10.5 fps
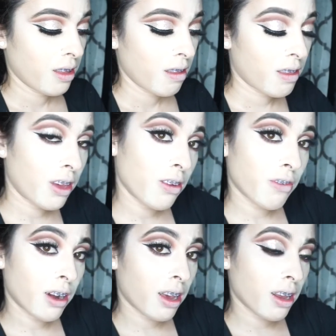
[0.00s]
Thank you
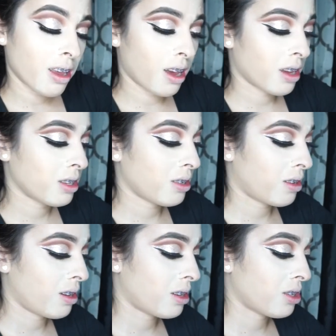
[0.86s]
for Natty Ice
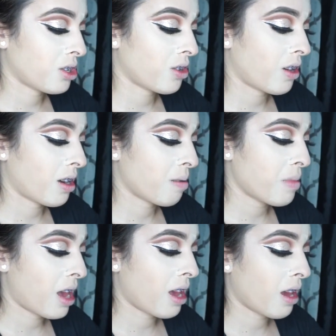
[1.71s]
on
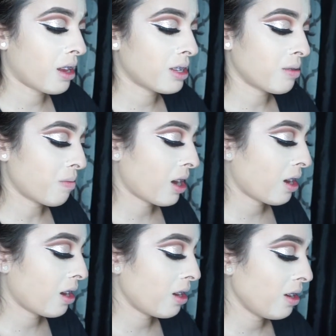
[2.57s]
Instagram, and
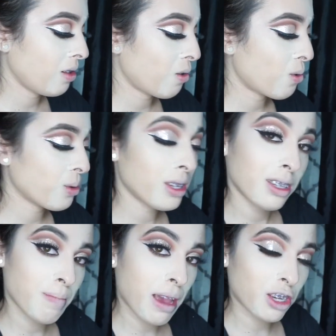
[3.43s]
my old
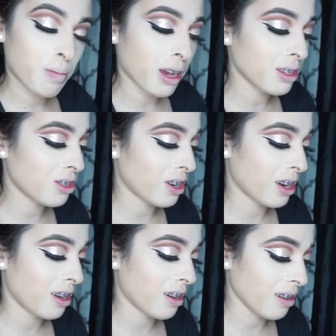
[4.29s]
Smashbox
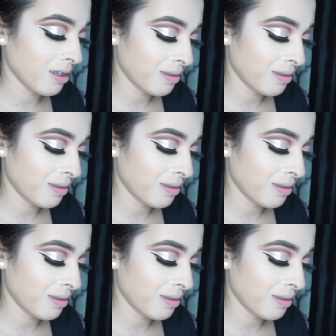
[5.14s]
trainer